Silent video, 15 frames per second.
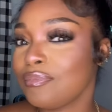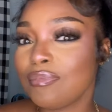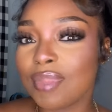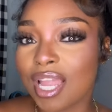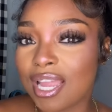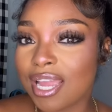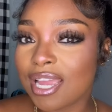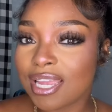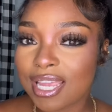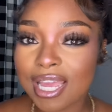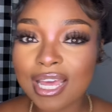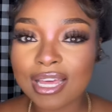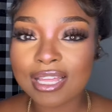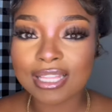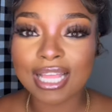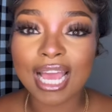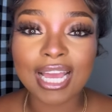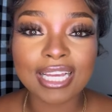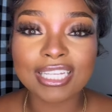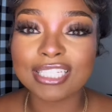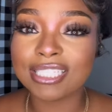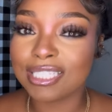And yeah, that
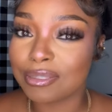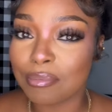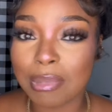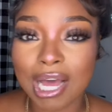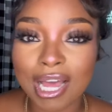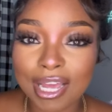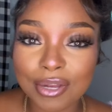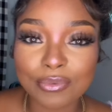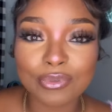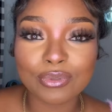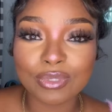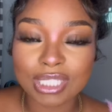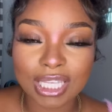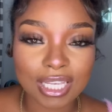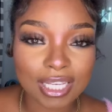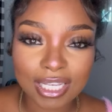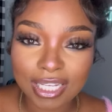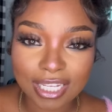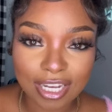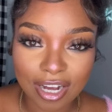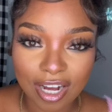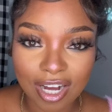is my routine,
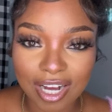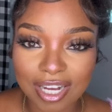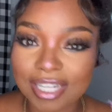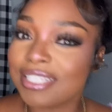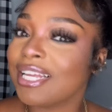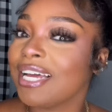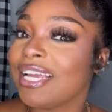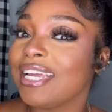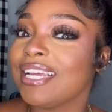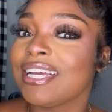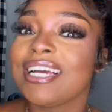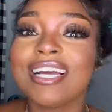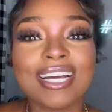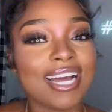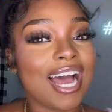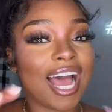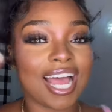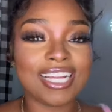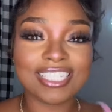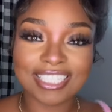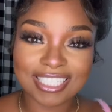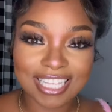y'all. Like, I
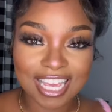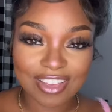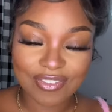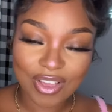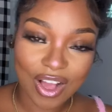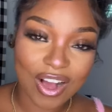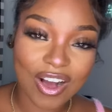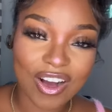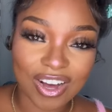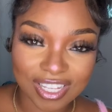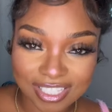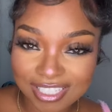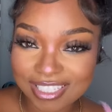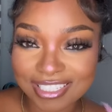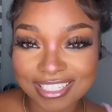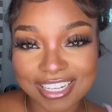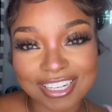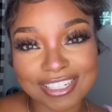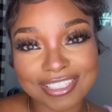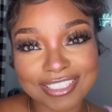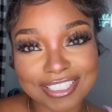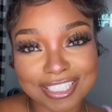just gave y'all all the
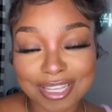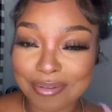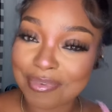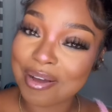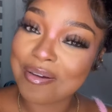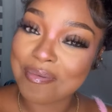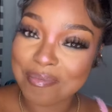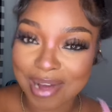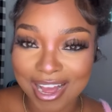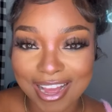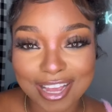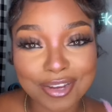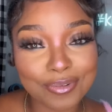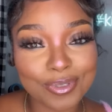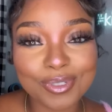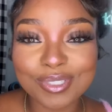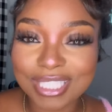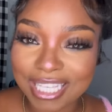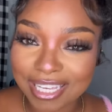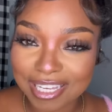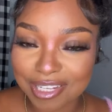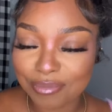details about my
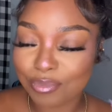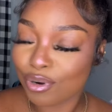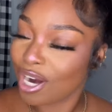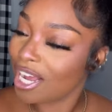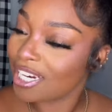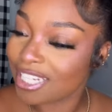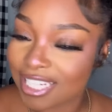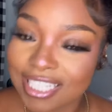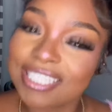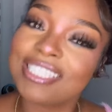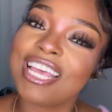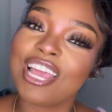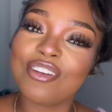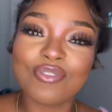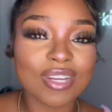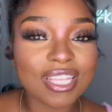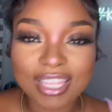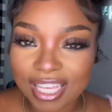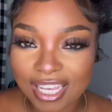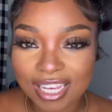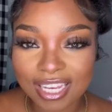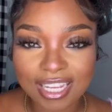routine, products,
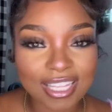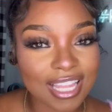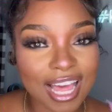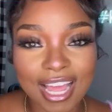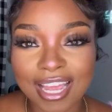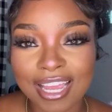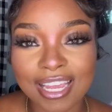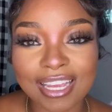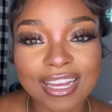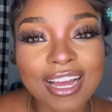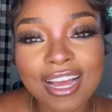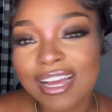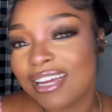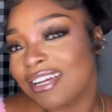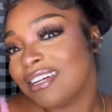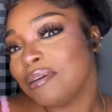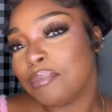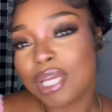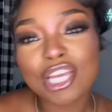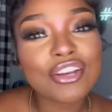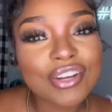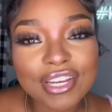everything, like,
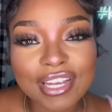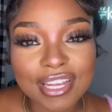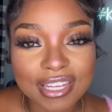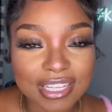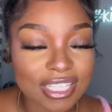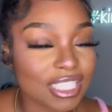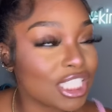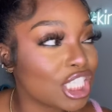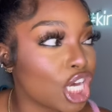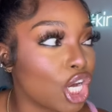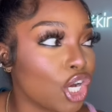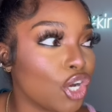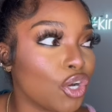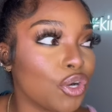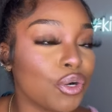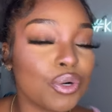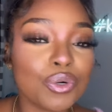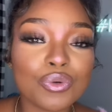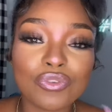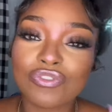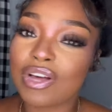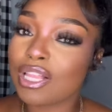period. So
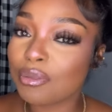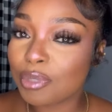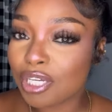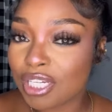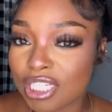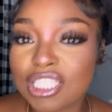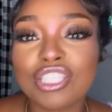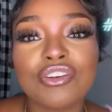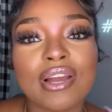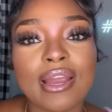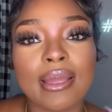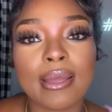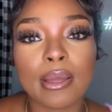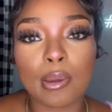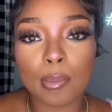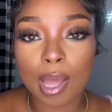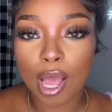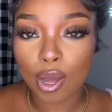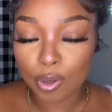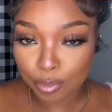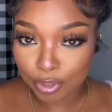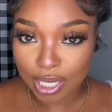follow me on Instagram. I
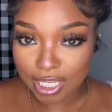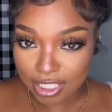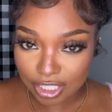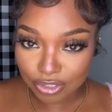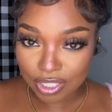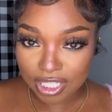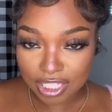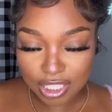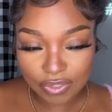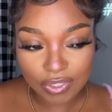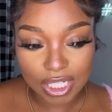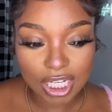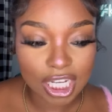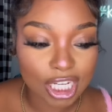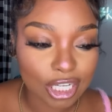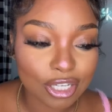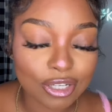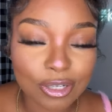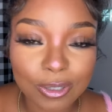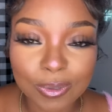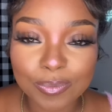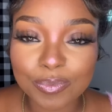hope you guys enjoyed this video.